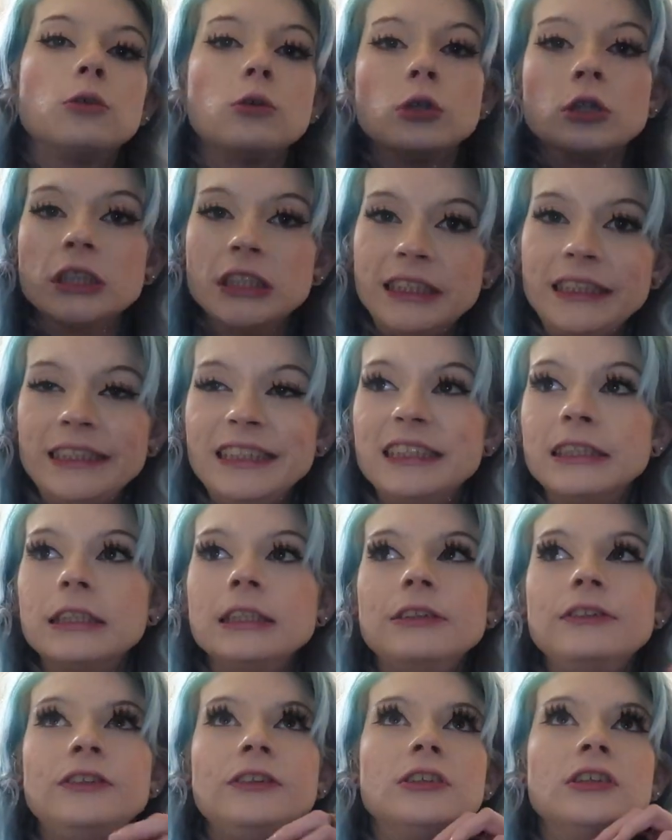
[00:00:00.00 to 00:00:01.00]
or
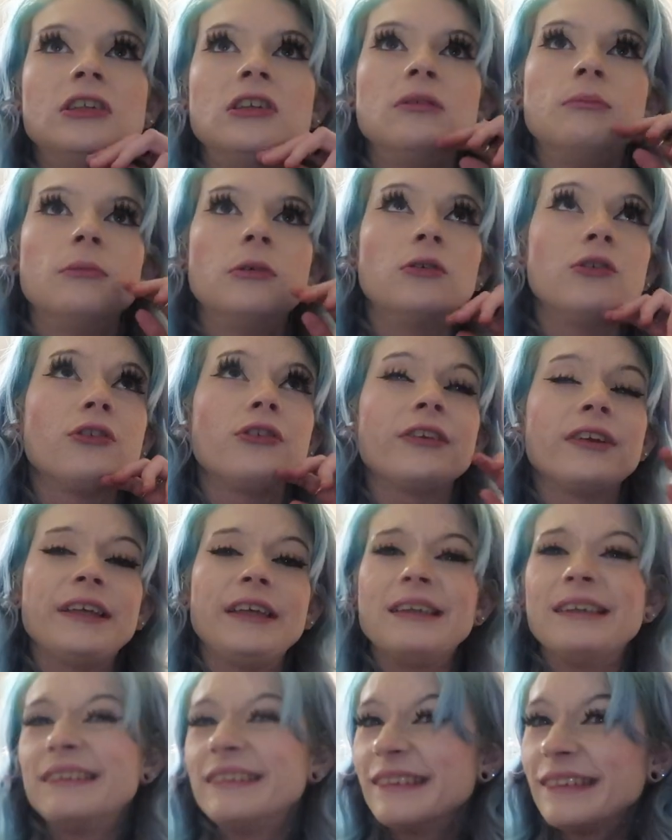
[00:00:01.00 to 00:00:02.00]
Adidas,
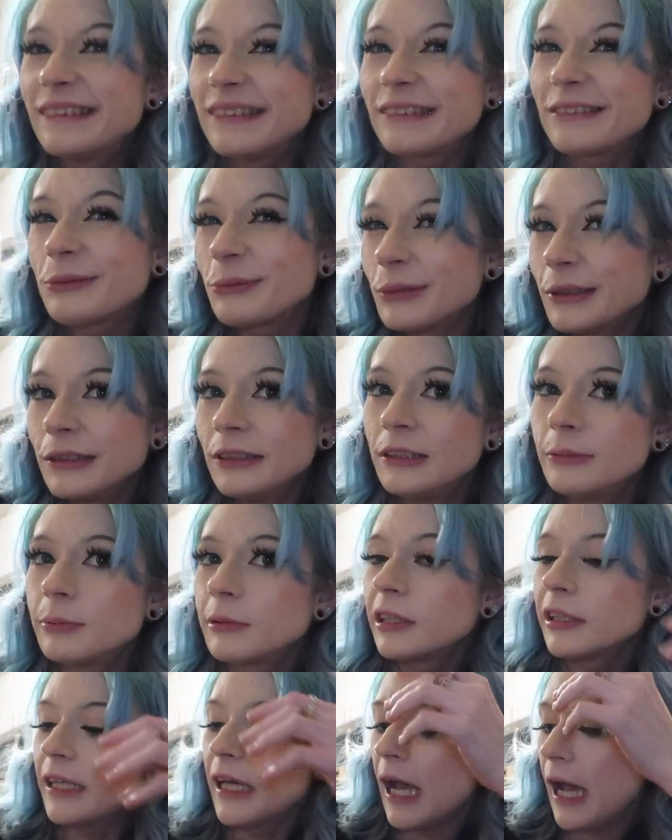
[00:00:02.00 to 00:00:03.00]
mostly. That's what I
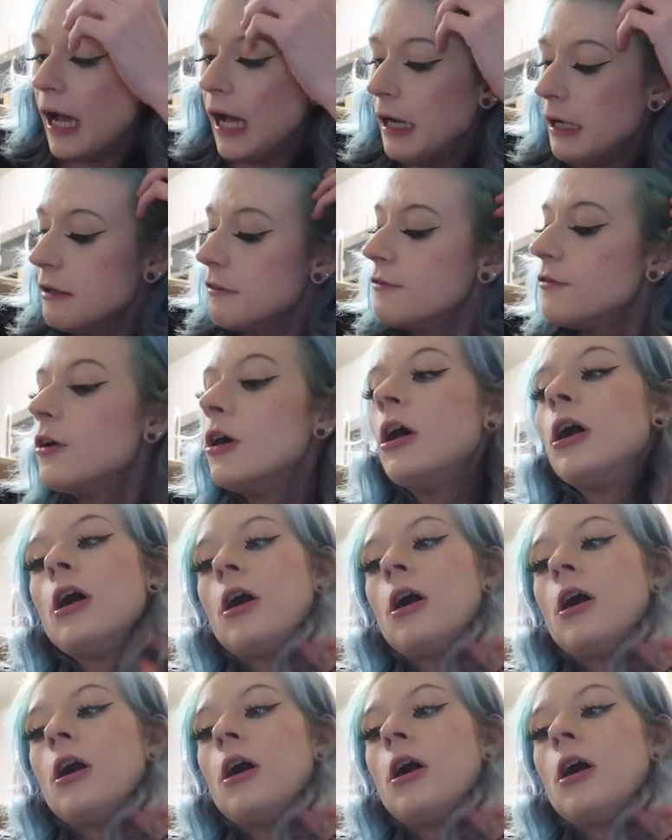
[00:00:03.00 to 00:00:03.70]
typically have.